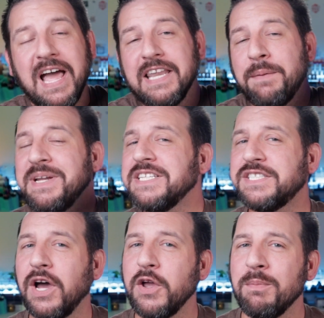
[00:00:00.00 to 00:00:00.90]
And let me
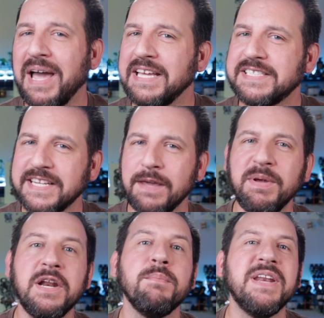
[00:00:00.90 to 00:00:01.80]
just tell you my
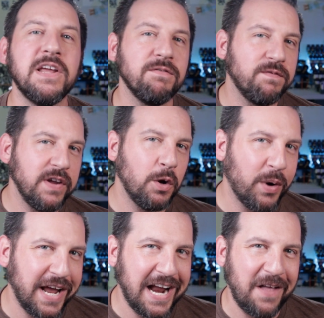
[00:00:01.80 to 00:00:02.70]
excitement and immediate fear
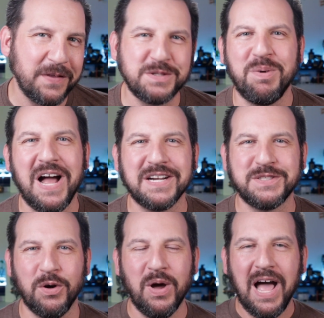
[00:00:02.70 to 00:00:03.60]
when I got this box.
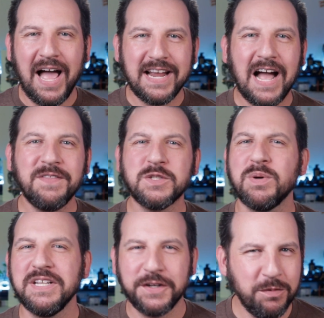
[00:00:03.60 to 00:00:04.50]
So I got this
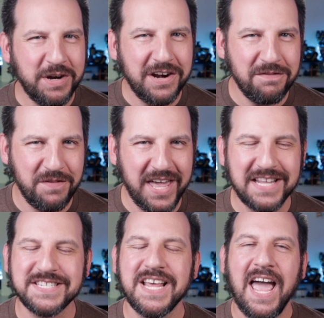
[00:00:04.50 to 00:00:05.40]
one a little bit in
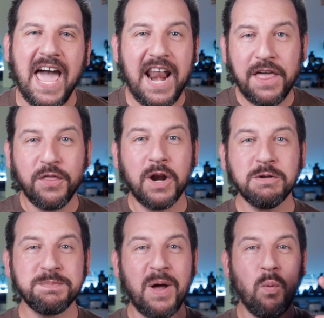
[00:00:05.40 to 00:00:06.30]
advance, and I thought it
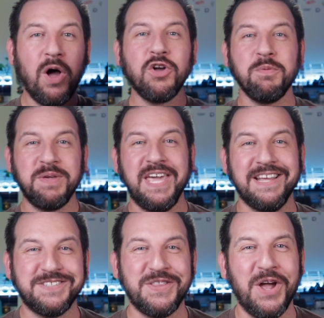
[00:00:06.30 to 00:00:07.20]
was my welcome
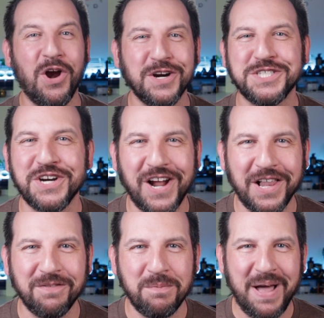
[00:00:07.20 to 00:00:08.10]
kit to the Archer and
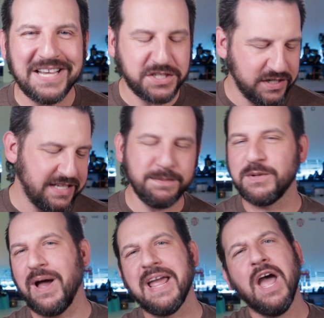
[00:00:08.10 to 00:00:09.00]
Olive ambassador team.
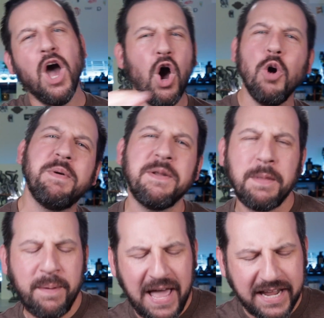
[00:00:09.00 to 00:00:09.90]
So I opened up
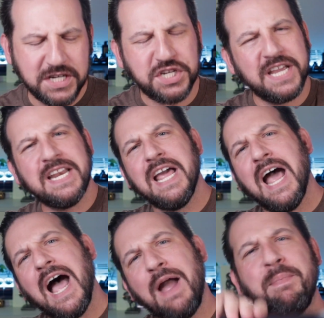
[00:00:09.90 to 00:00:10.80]
the packaging,
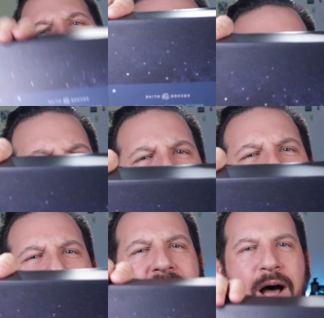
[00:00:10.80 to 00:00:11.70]
I popped open
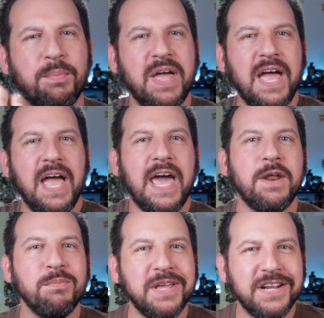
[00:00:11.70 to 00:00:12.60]
the top, and
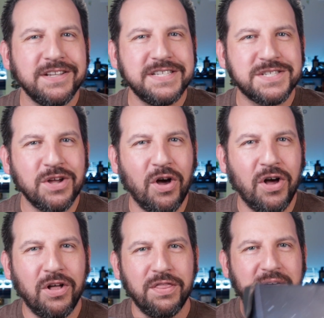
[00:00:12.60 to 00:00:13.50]
immediately
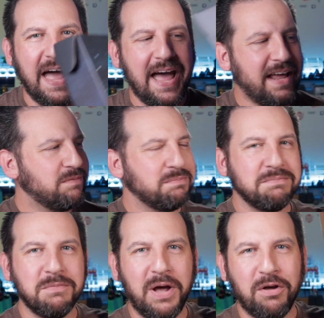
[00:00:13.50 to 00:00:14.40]
saw that,
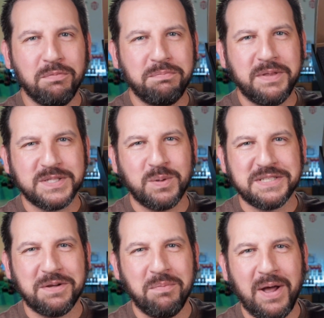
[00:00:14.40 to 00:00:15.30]
well, this
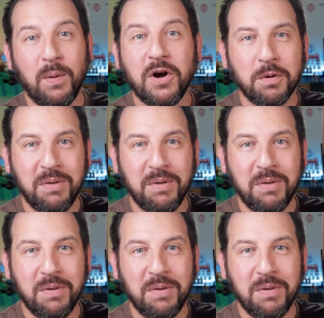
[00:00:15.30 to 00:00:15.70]
wasn't my welcome